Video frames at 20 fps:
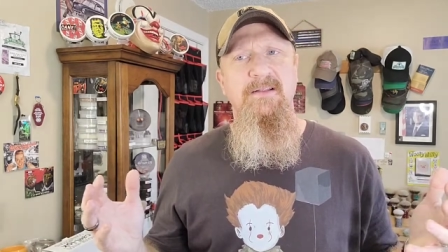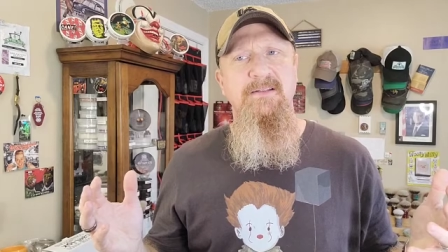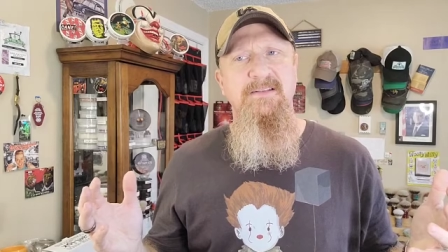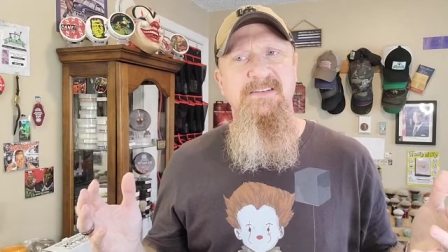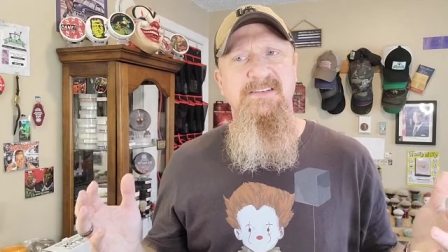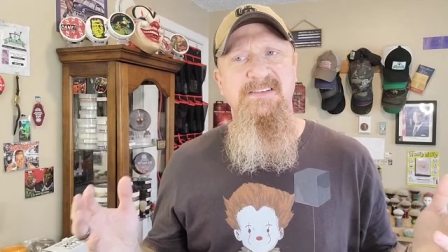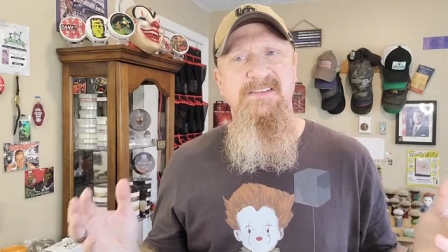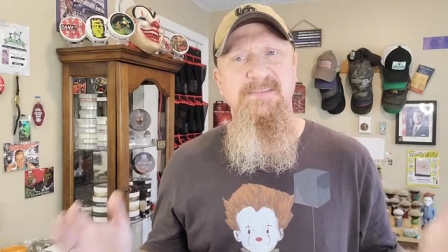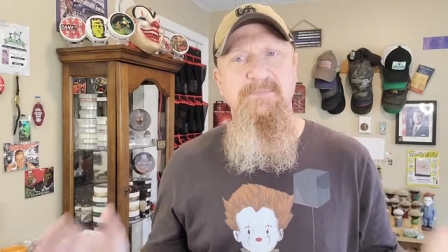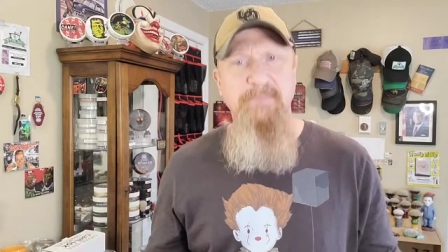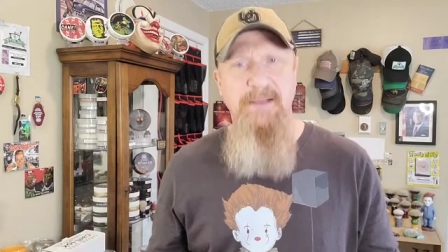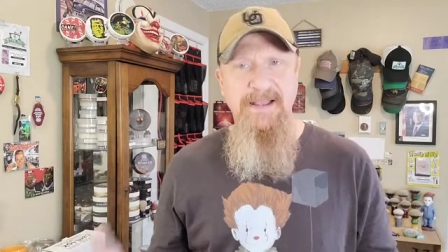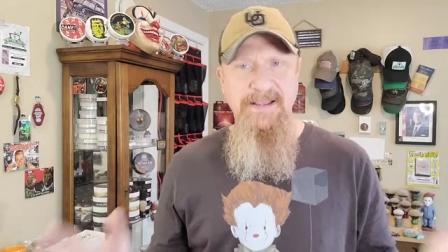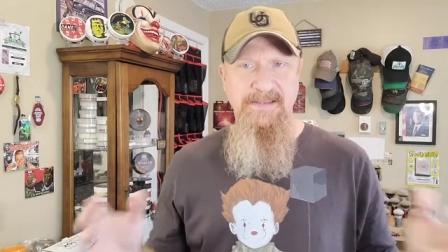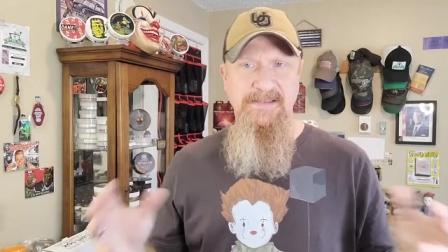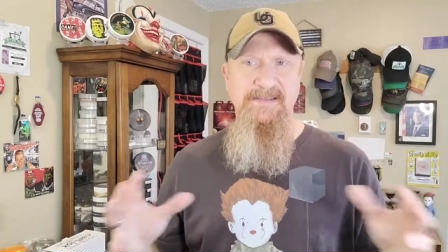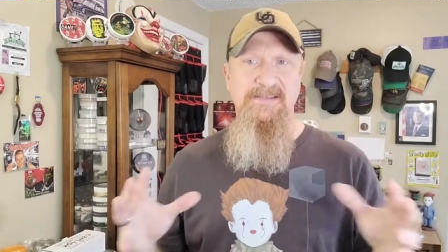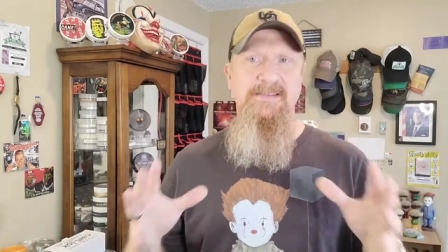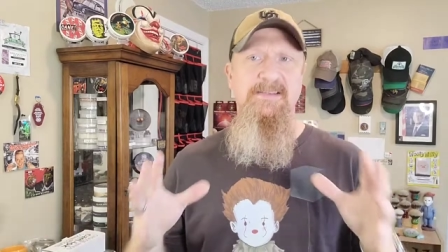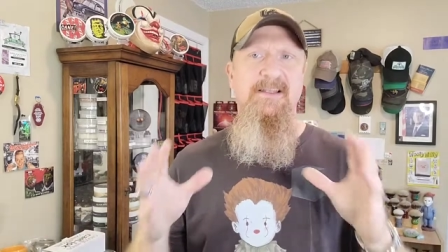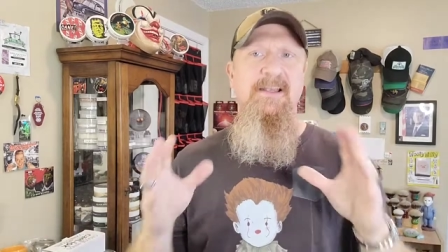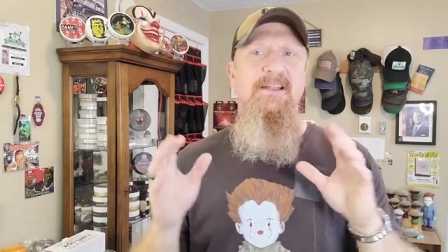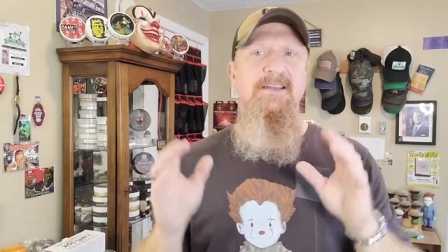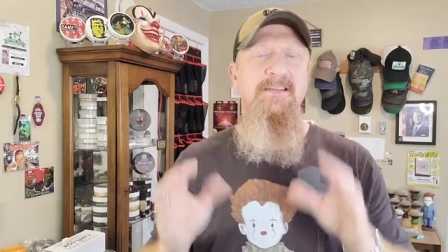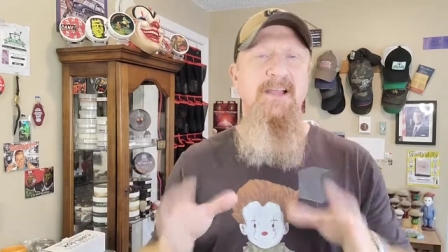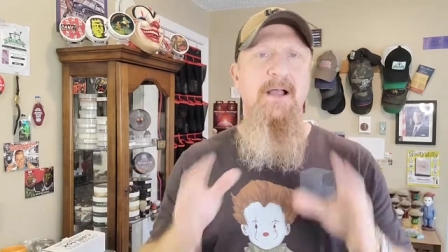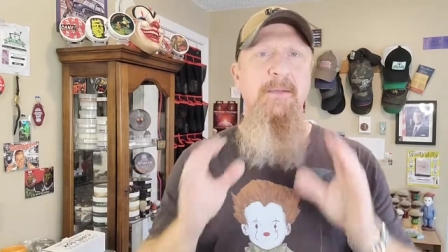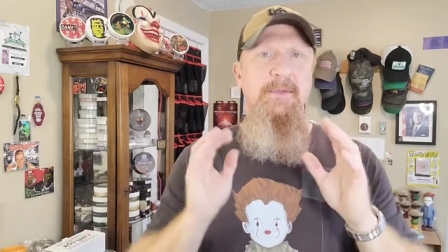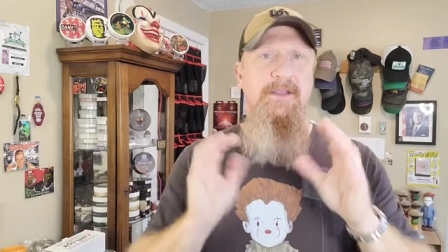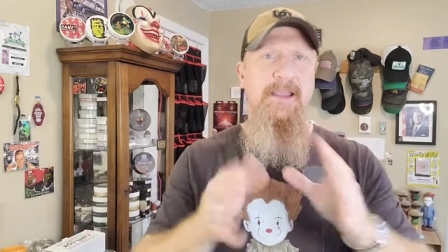Spiced
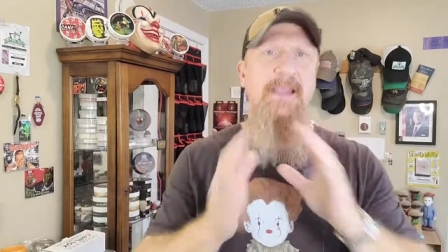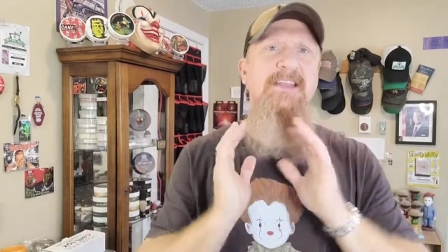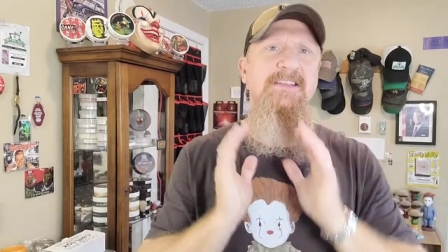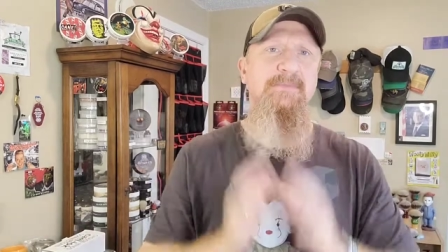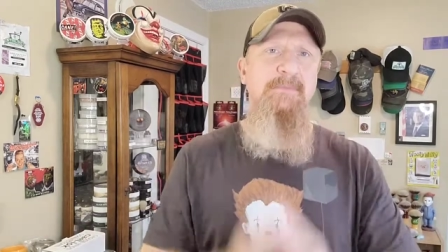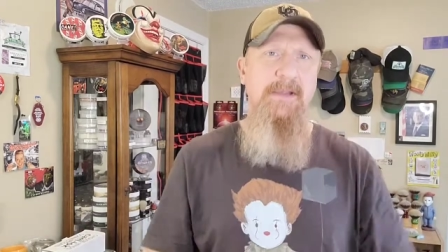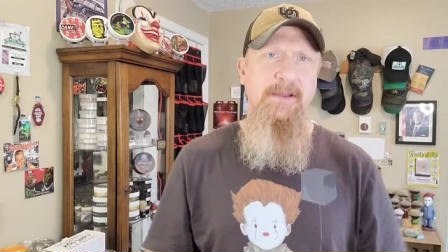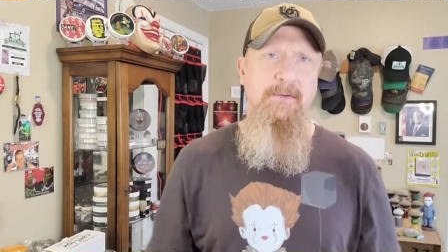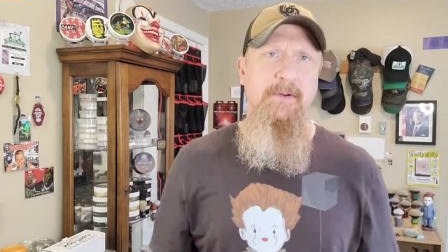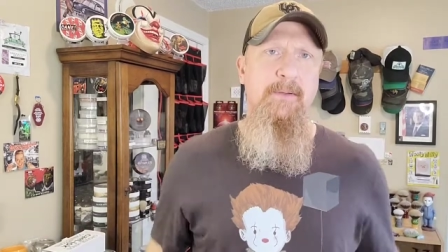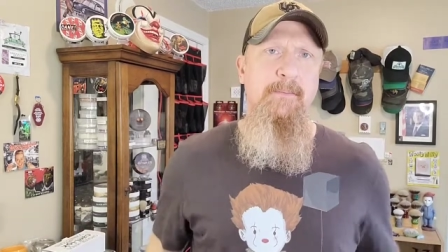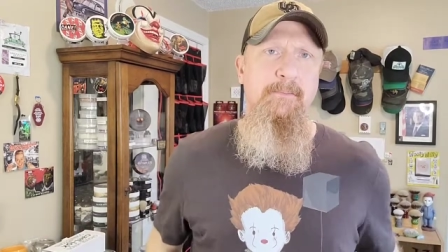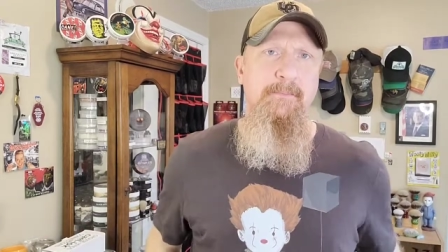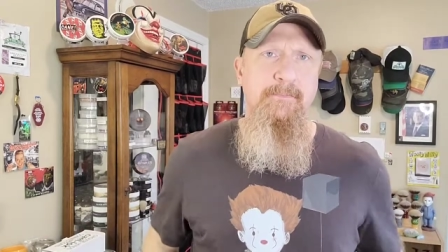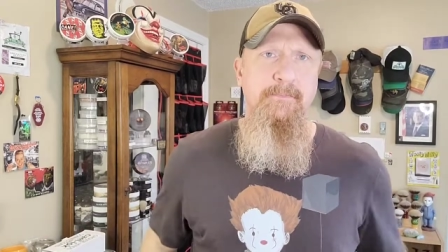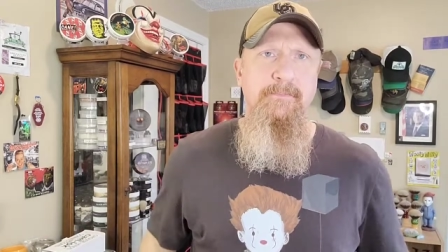Atomic Age Bay Rum.